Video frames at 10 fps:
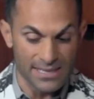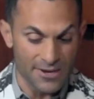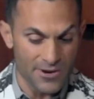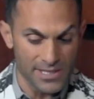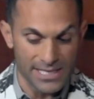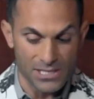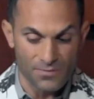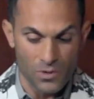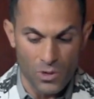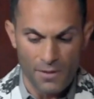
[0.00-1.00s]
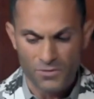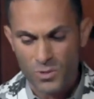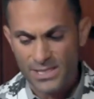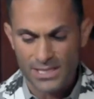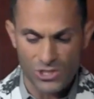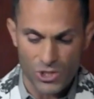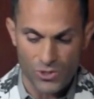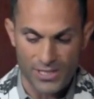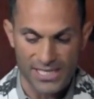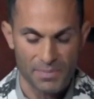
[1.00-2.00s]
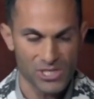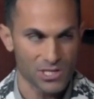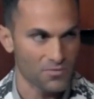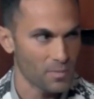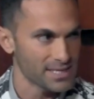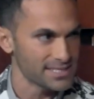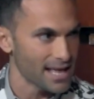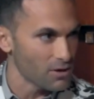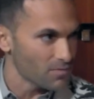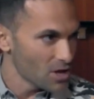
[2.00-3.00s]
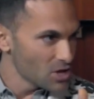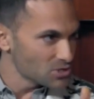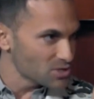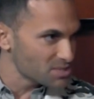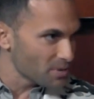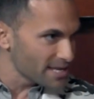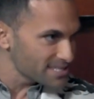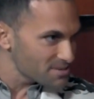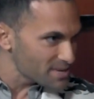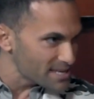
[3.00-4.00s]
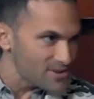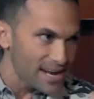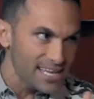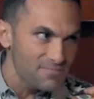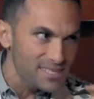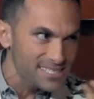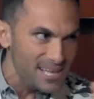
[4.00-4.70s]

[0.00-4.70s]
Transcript: hilarious and it's full of twists and turns, especially for myself. So explain to me, you got to give me